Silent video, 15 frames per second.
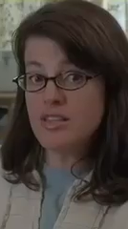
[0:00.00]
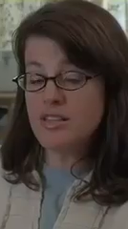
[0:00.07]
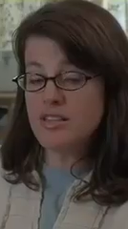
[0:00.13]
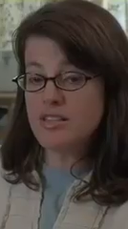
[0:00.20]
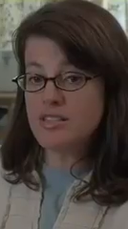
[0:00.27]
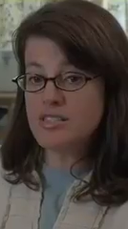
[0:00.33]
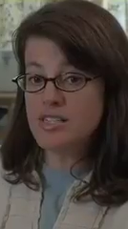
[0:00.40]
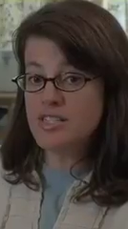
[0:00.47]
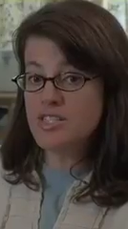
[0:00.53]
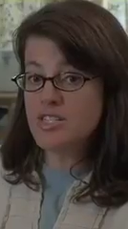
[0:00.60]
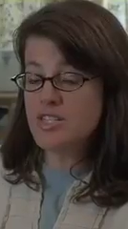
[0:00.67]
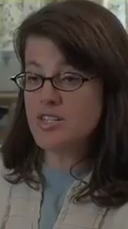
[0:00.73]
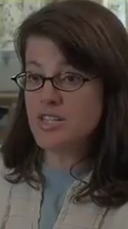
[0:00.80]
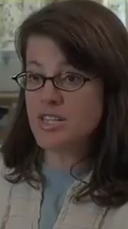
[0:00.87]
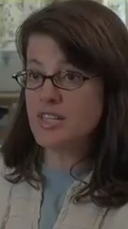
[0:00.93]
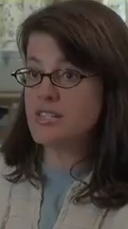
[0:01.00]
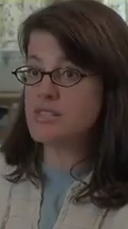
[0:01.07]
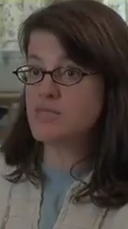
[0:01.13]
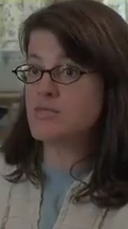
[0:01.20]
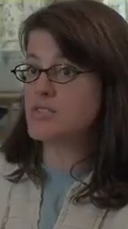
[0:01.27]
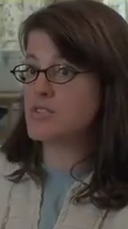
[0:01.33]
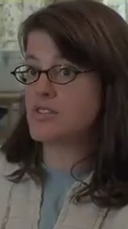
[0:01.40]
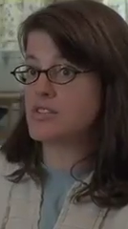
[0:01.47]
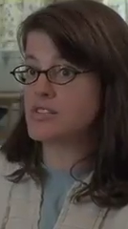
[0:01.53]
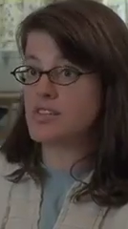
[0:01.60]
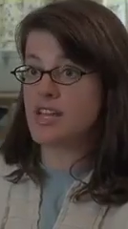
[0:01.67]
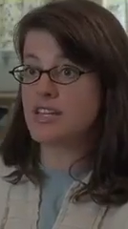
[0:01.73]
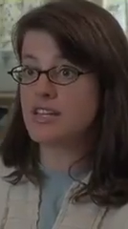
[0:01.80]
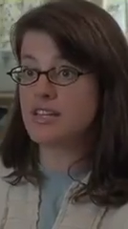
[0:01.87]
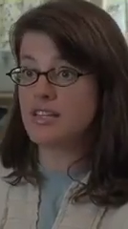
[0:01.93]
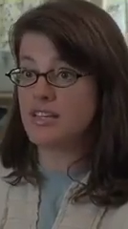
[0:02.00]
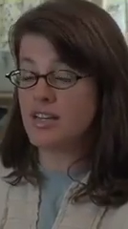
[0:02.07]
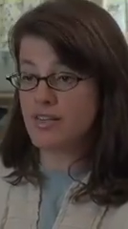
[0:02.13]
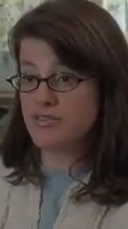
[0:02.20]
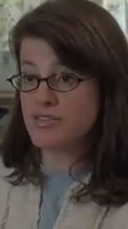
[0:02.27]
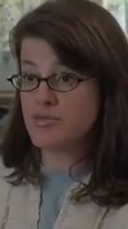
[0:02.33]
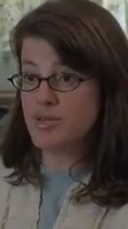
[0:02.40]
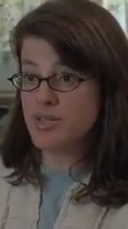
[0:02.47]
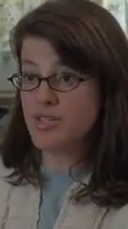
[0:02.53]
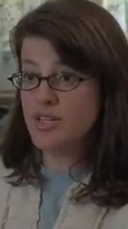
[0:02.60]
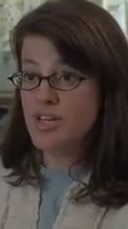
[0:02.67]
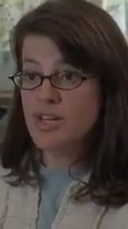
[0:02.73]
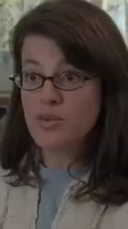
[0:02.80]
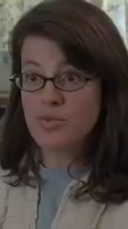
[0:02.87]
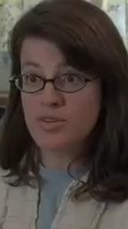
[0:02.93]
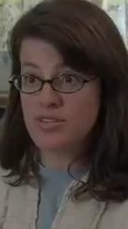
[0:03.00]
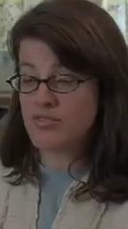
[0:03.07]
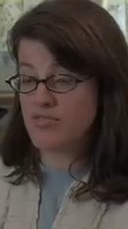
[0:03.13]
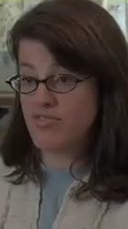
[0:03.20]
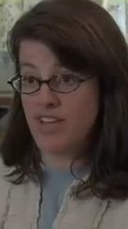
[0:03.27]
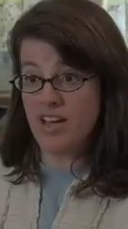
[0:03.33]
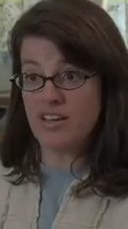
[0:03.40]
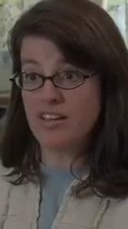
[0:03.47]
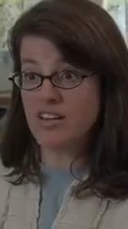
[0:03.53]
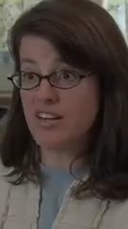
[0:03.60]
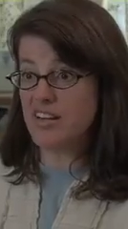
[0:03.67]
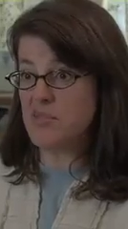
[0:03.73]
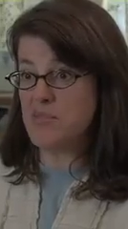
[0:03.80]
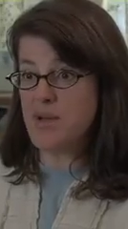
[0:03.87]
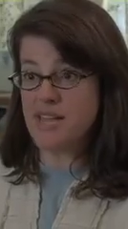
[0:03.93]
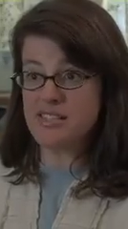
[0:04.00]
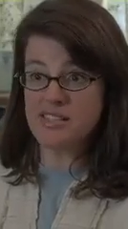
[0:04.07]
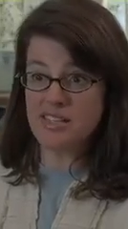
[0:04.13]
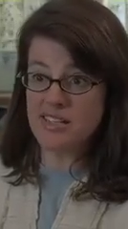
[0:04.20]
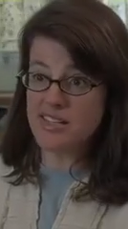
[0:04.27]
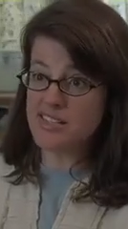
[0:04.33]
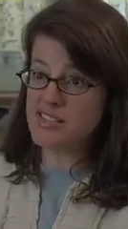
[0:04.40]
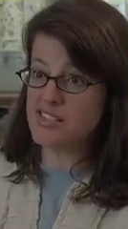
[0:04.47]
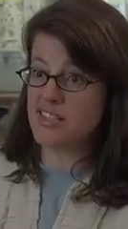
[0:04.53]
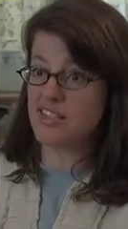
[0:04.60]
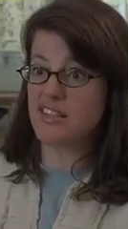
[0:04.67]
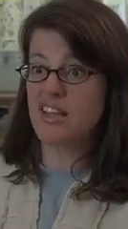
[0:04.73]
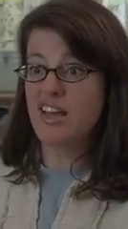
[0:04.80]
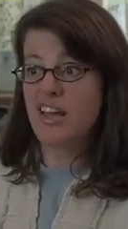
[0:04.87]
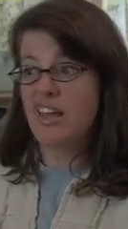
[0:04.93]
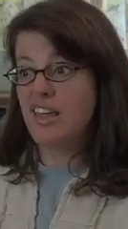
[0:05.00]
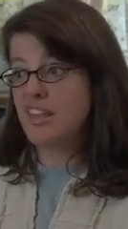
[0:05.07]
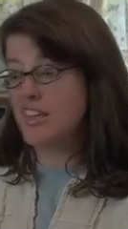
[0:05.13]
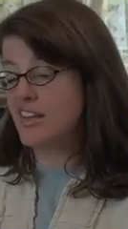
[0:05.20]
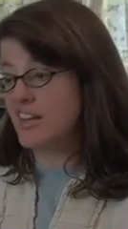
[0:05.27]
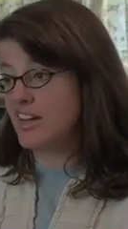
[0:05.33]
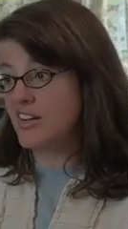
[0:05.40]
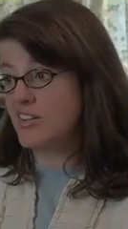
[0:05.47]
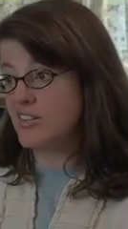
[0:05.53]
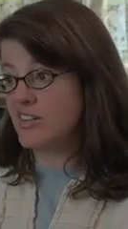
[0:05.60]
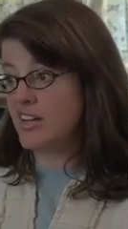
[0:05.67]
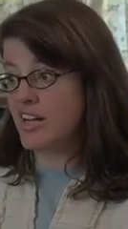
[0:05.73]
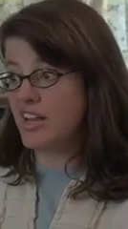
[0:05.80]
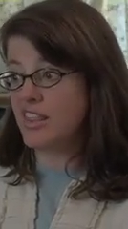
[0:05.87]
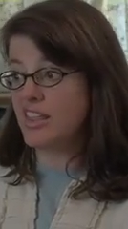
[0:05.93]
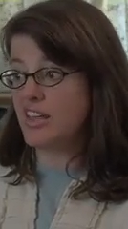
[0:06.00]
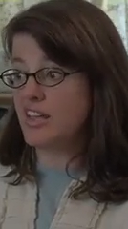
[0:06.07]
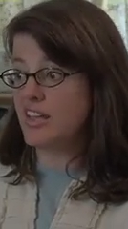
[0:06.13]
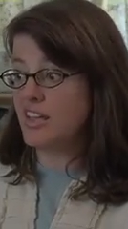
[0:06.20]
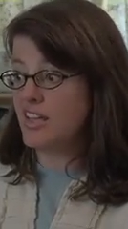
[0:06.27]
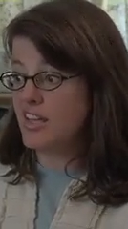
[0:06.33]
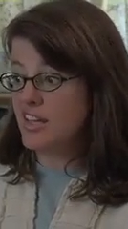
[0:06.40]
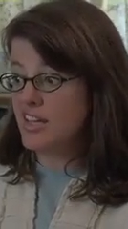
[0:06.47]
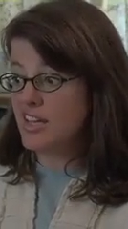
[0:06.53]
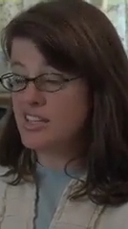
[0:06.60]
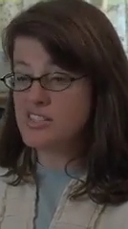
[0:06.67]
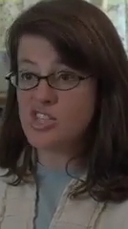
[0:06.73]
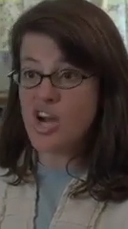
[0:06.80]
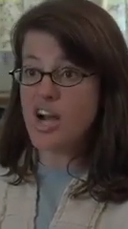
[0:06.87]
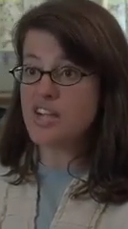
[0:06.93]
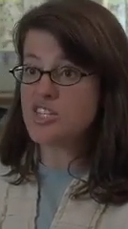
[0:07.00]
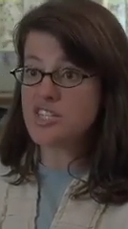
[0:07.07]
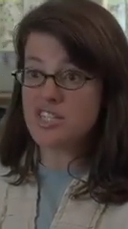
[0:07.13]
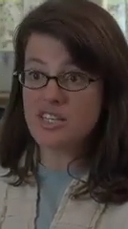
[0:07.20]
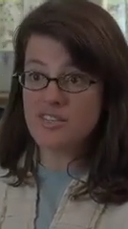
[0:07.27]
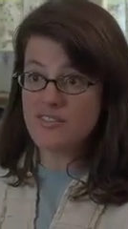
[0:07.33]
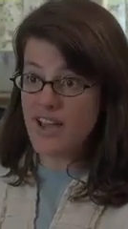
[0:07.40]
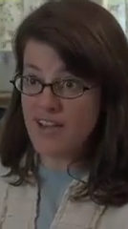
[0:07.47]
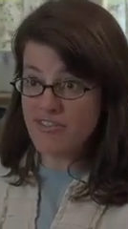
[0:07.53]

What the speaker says: I think that teaching your kids to be sort of psychically comfortable with failure and messiness and, kind of the exhaustion of